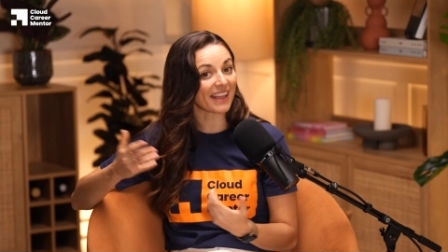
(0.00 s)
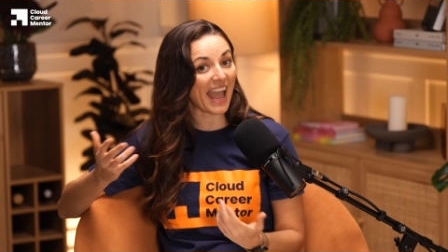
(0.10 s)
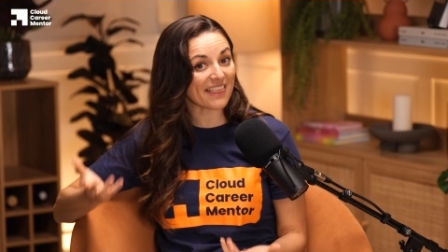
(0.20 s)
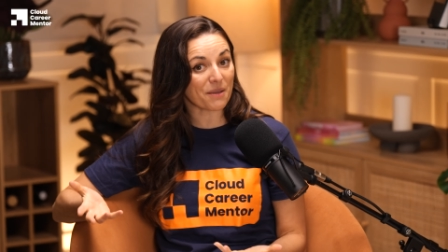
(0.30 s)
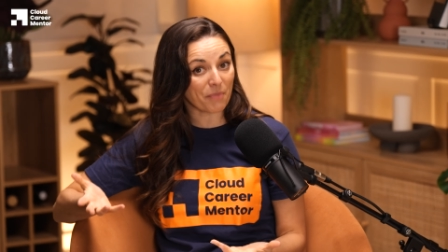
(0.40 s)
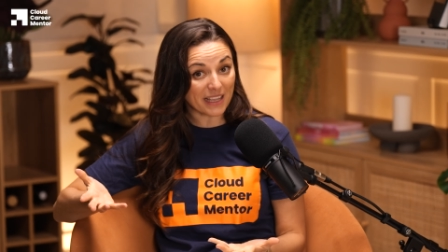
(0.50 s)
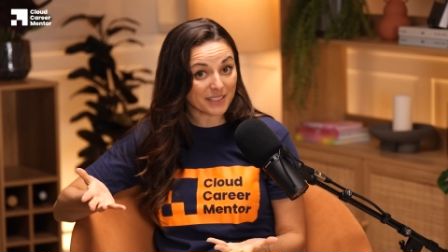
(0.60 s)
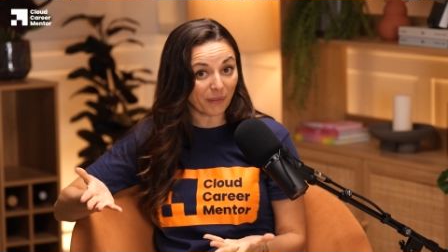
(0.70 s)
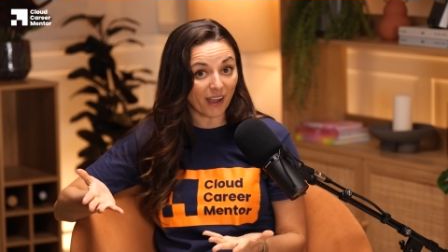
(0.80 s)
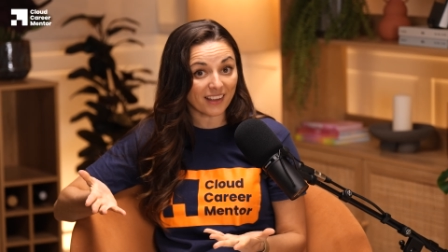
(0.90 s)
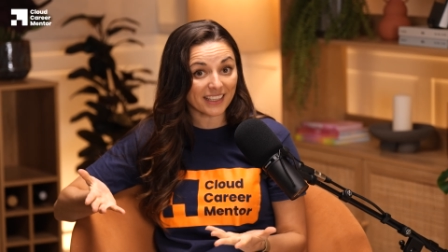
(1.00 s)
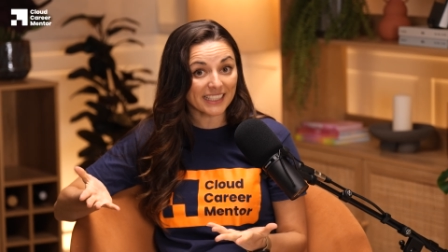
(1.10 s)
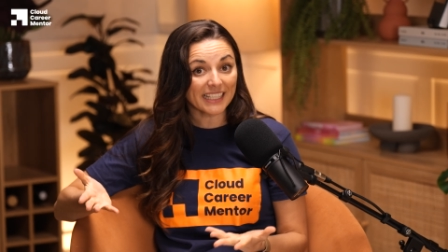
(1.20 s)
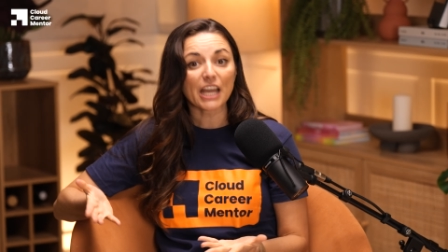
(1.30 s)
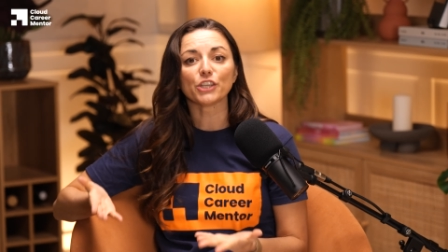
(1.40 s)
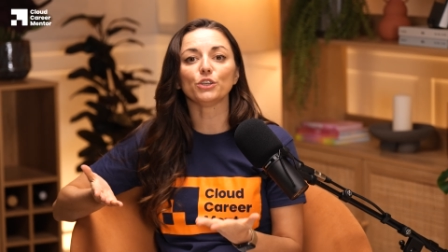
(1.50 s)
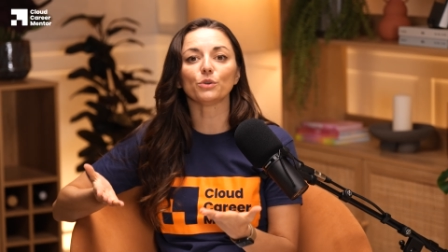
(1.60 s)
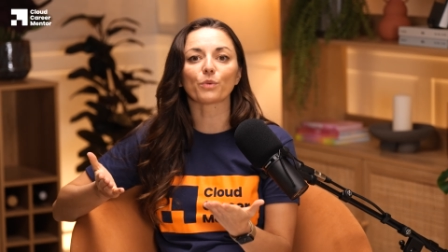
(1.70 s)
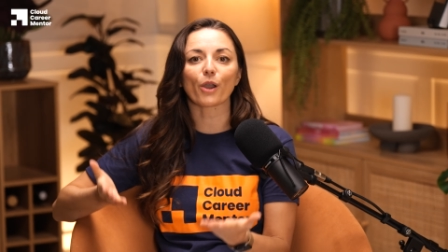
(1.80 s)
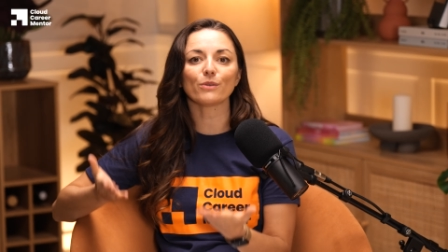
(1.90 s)
And the best part?
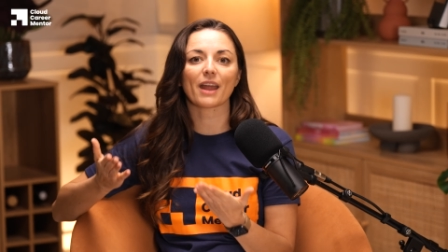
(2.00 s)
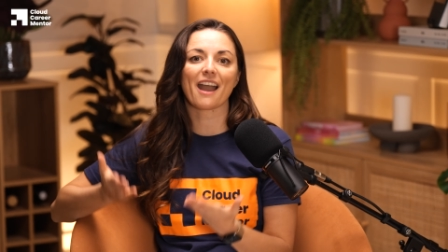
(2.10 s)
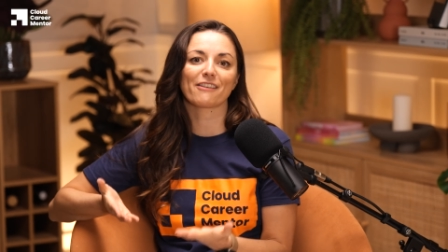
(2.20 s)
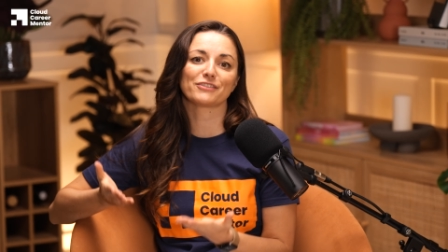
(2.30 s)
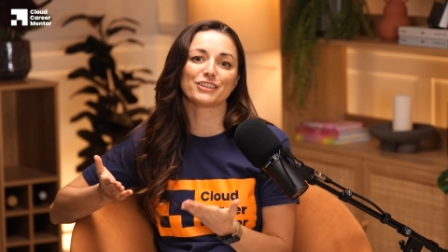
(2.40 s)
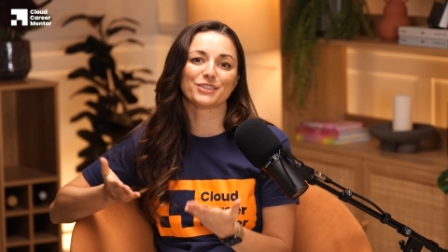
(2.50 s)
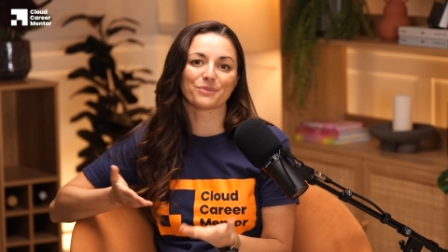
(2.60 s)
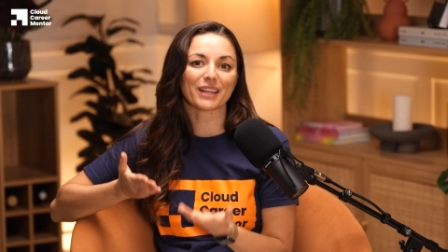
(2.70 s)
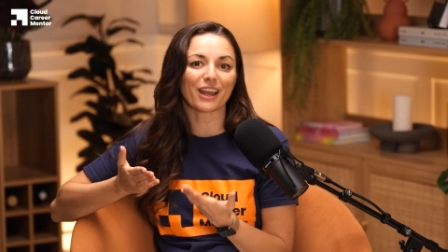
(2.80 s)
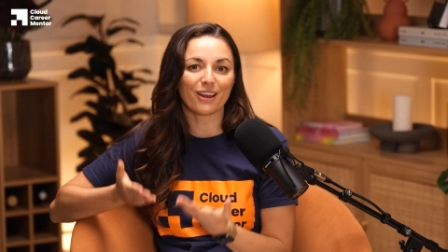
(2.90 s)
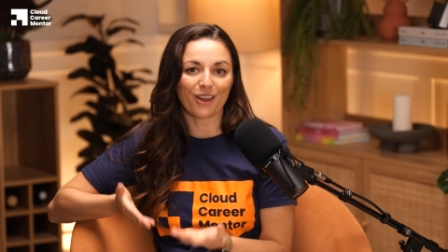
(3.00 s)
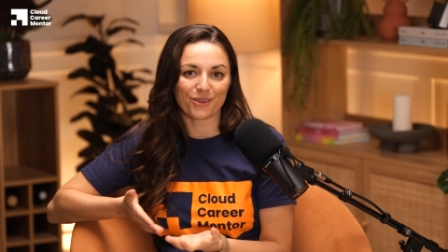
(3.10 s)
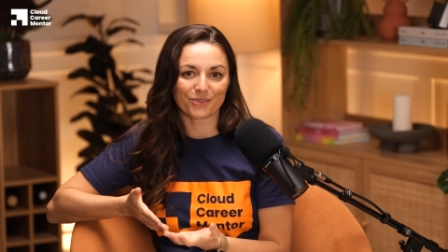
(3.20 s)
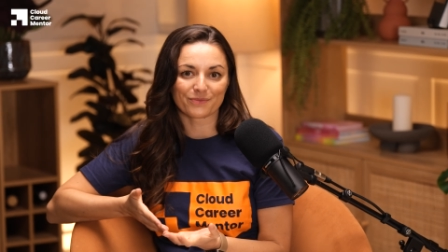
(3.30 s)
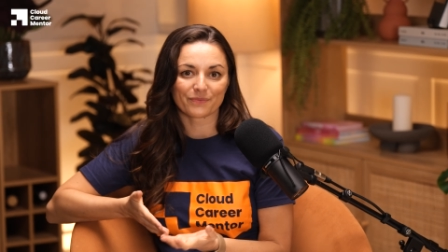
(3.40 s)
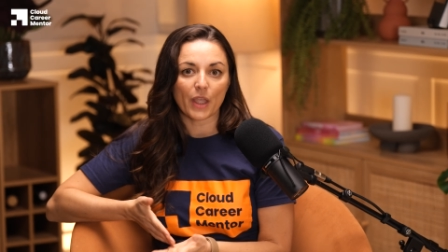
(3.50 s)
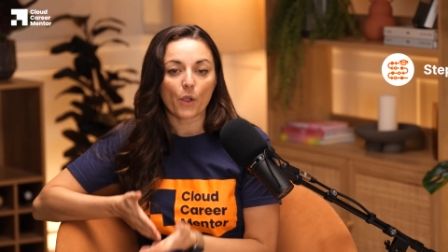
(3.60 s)
You won't have to do it alone.